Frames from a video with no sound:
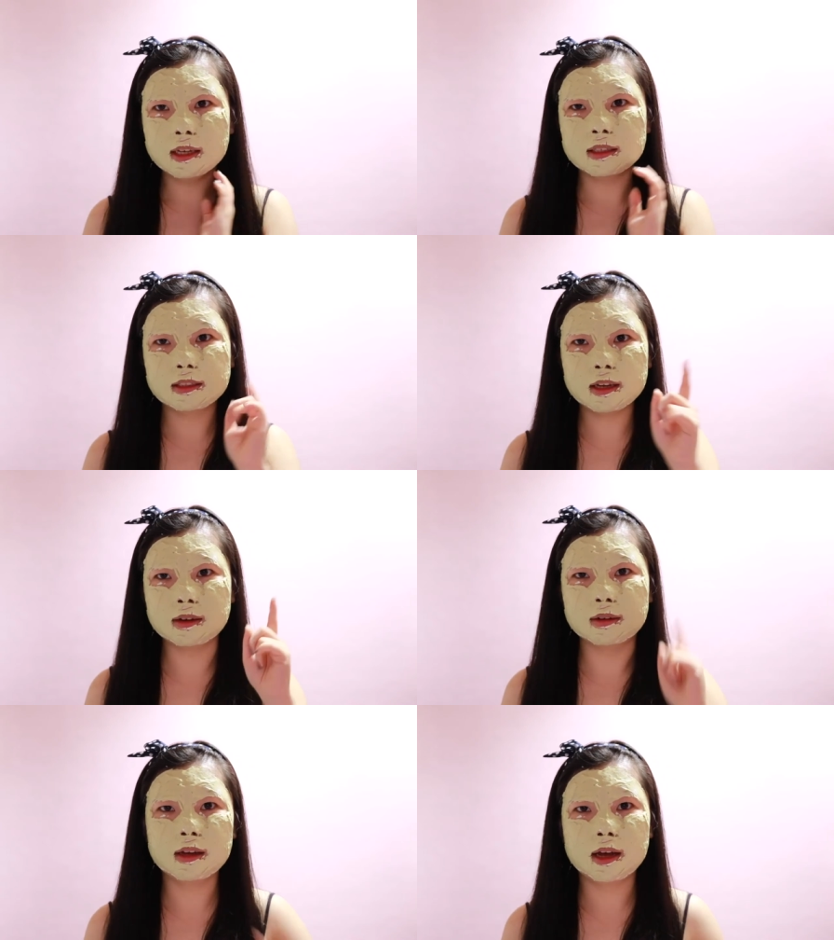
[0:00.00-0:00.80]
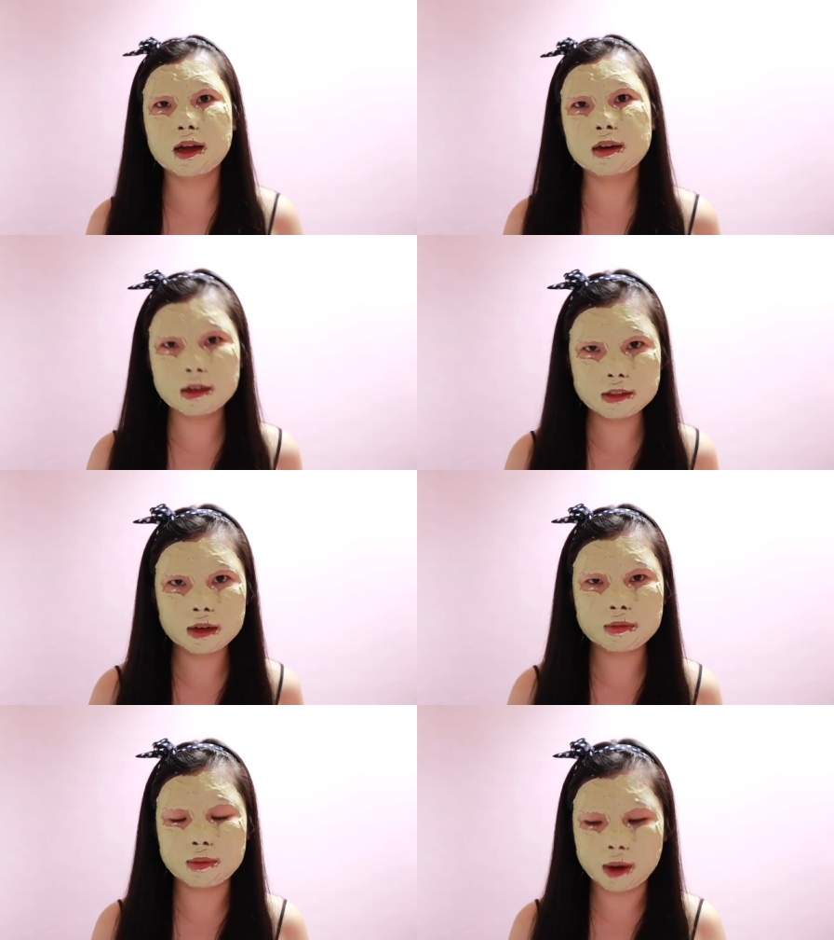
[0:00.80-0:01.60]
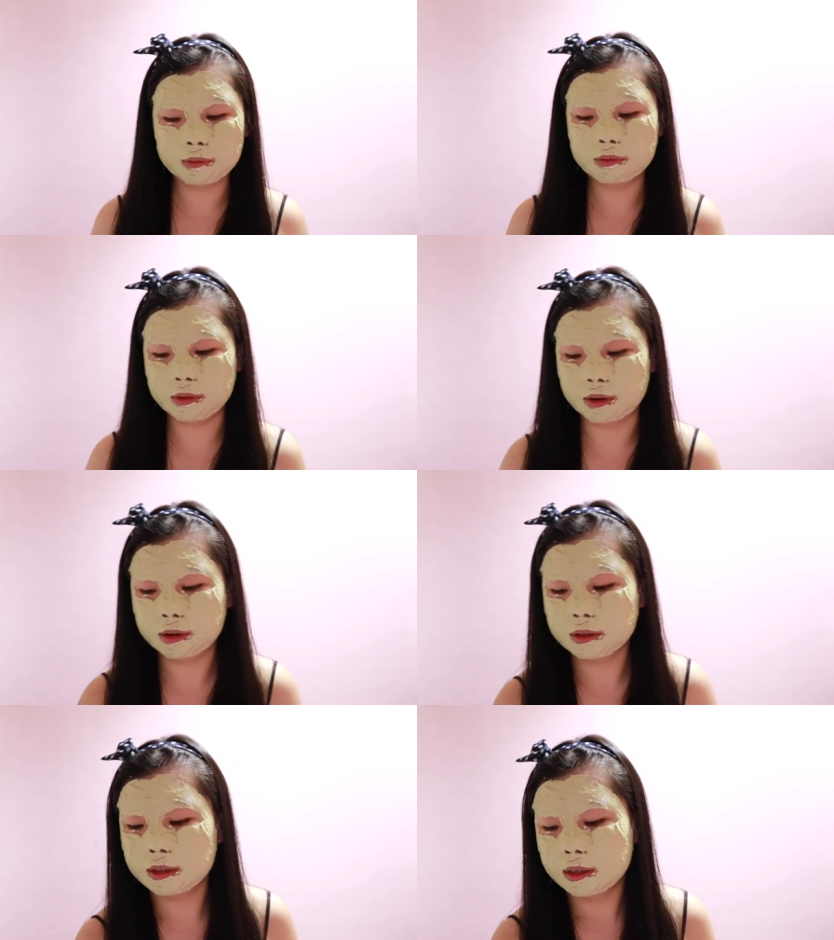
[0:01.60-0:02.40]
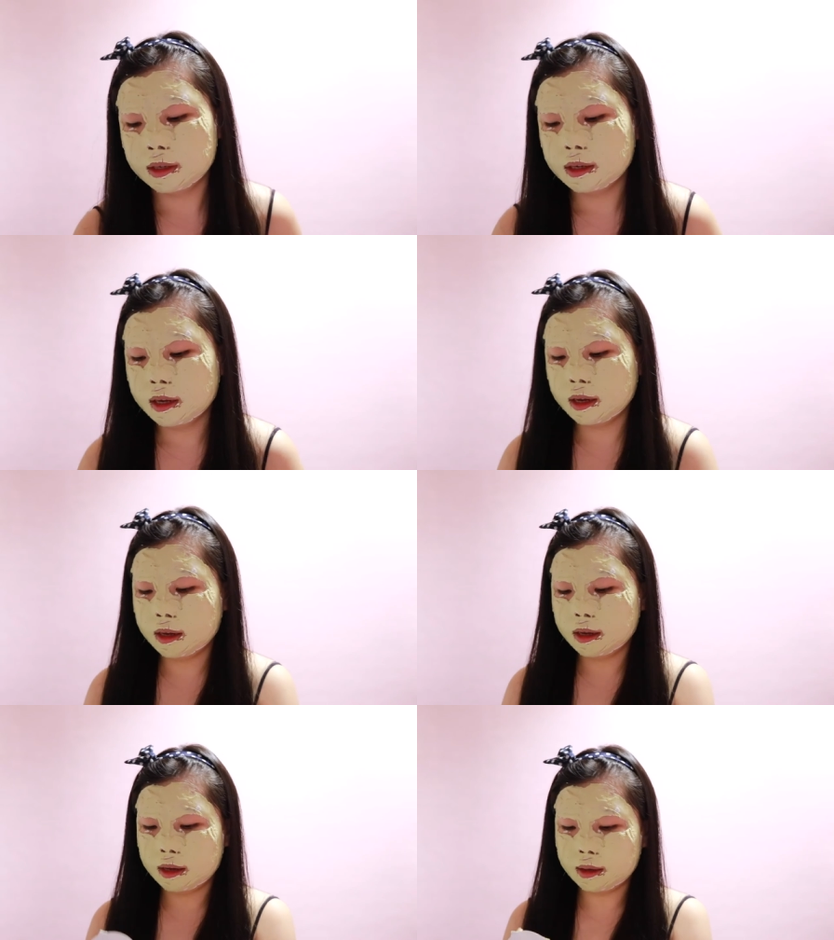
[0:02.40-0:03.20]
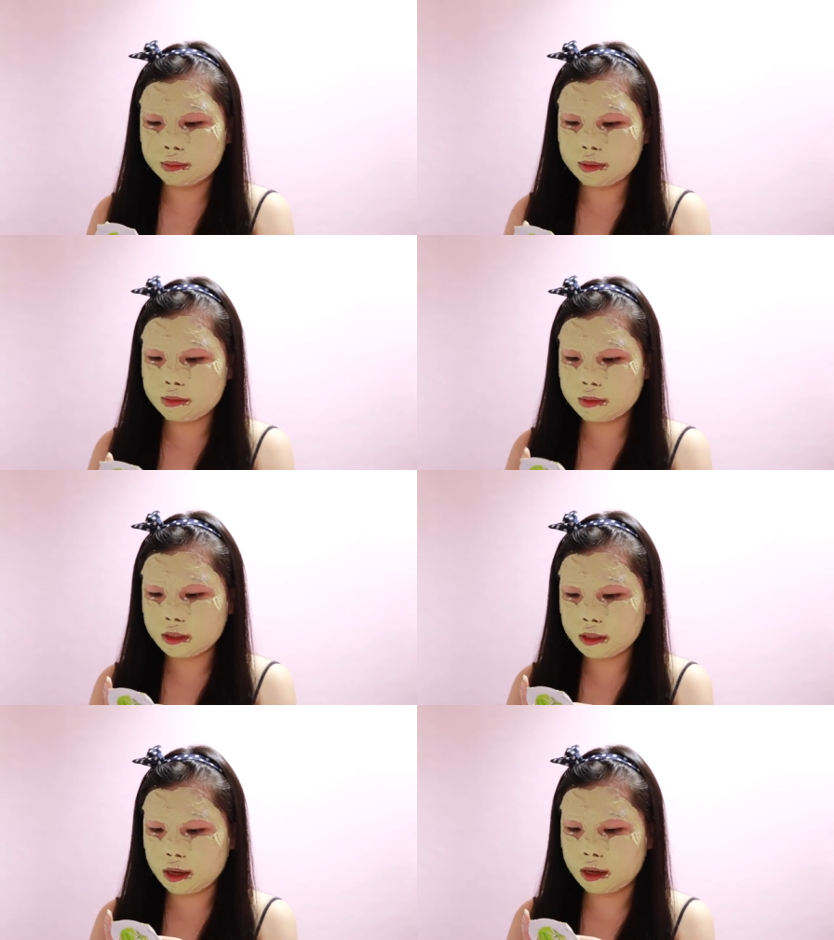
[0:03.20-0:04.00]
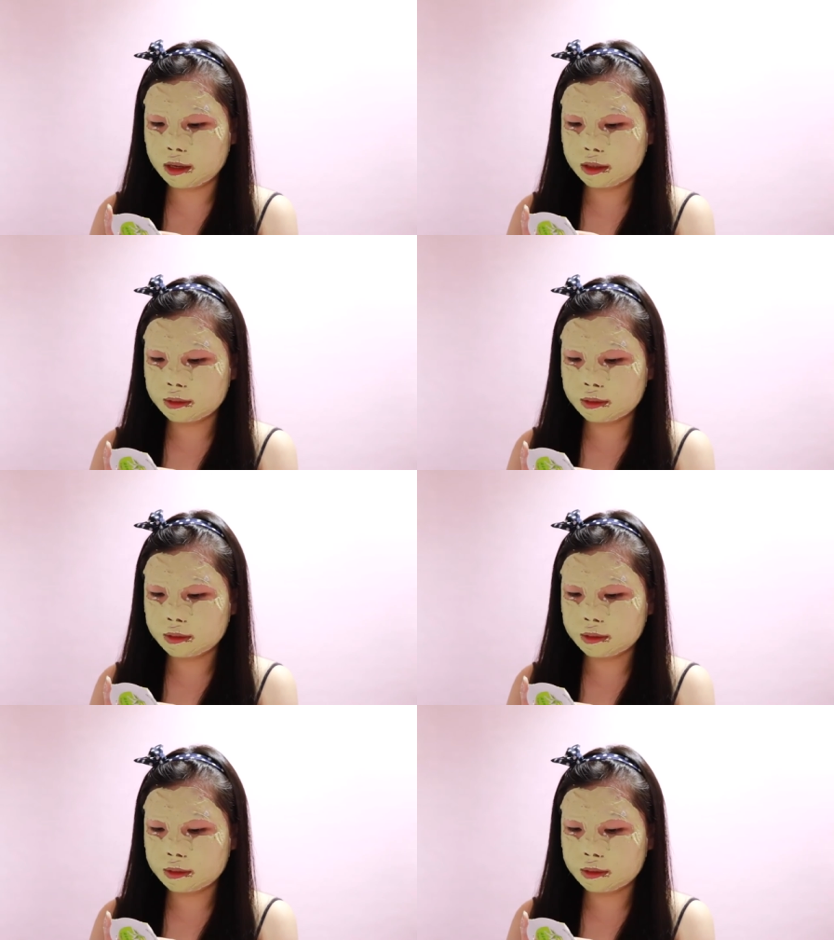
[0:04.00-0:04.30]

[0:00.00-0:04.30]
So how long do I have to wait for? Let me see.